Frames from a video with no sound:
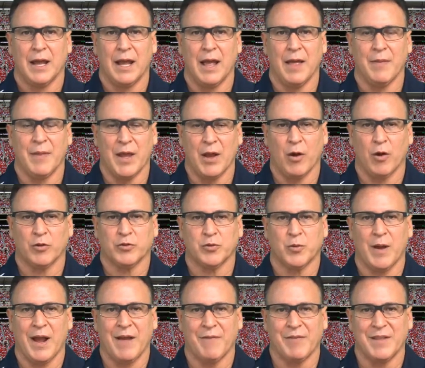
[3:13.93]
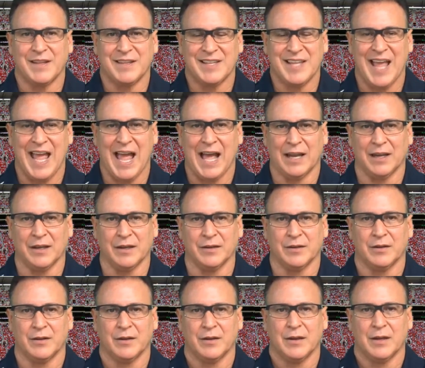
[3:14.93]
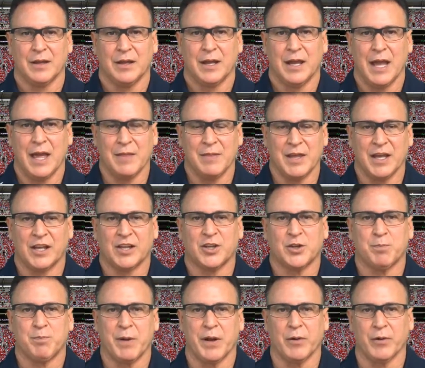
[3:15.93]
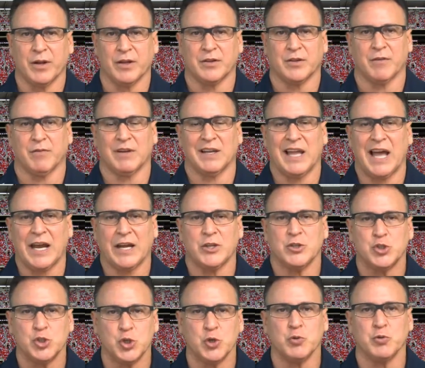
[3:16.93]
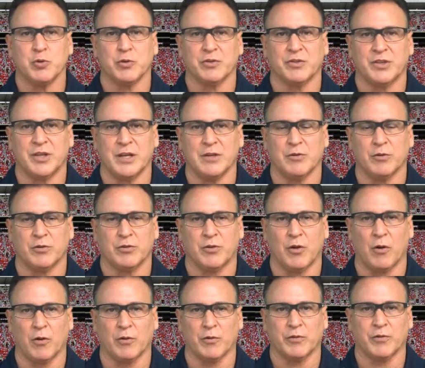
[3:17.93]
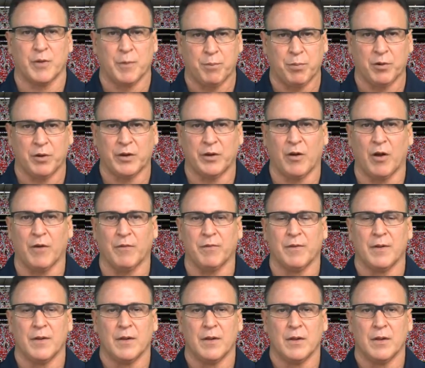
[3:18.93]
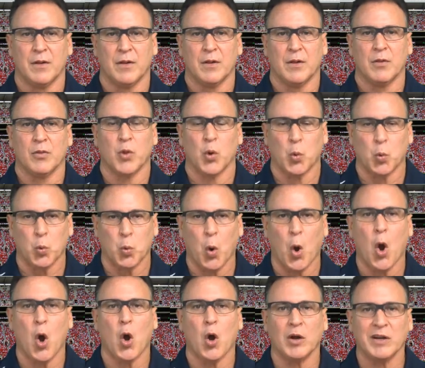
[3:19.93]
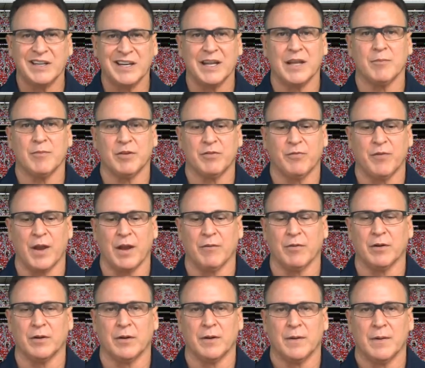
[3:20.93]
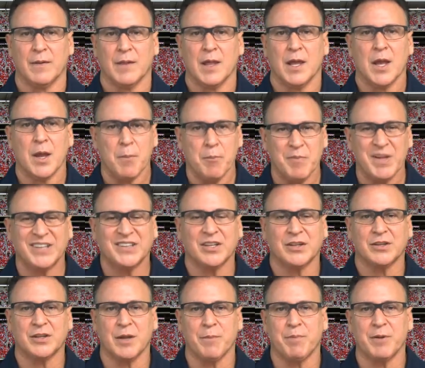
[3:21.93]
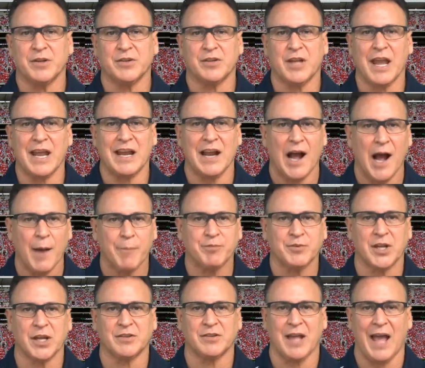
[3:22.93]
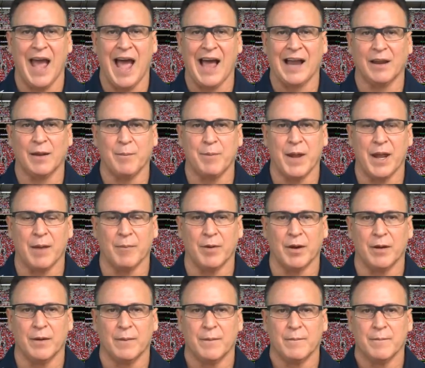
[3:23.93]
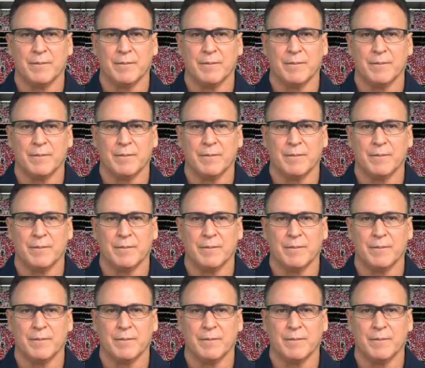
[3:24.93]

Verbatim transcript: and they also have the talent and the experience of a lot of junior and senior starters to pull it off. The wrong team is favored. Mississippi State upsets Alabama